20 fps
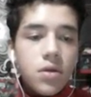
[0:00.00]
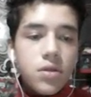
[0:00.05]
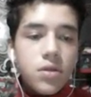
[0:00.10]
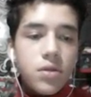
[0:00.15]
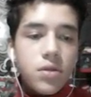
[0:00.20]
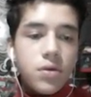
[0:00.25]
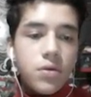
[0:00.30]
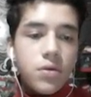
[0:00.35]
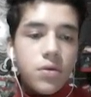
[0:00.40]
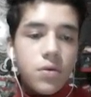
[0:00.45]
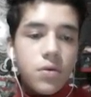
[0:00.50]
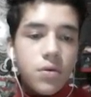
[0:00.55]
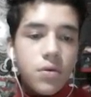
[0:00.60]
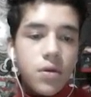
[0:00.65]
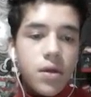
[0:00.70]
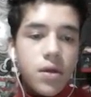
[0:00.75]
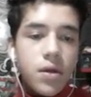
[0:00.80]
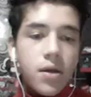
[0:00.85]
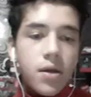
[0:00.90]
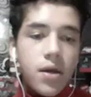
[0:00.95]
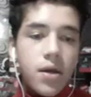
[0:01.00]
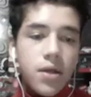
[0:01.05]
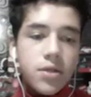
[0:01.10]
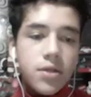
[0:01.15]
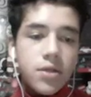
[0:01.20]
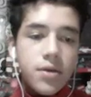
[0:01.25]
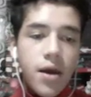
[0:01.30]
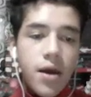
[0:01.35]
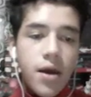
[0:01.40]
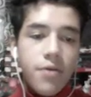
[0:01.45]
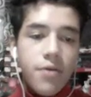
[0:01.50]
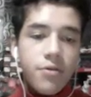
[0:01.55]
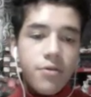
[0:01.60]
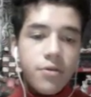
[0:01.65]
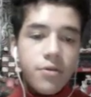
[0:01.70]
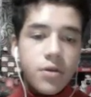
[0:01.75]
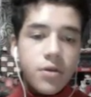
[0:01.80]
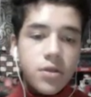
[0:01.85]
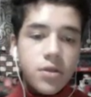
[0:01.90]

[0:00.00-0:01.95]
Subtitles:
to get together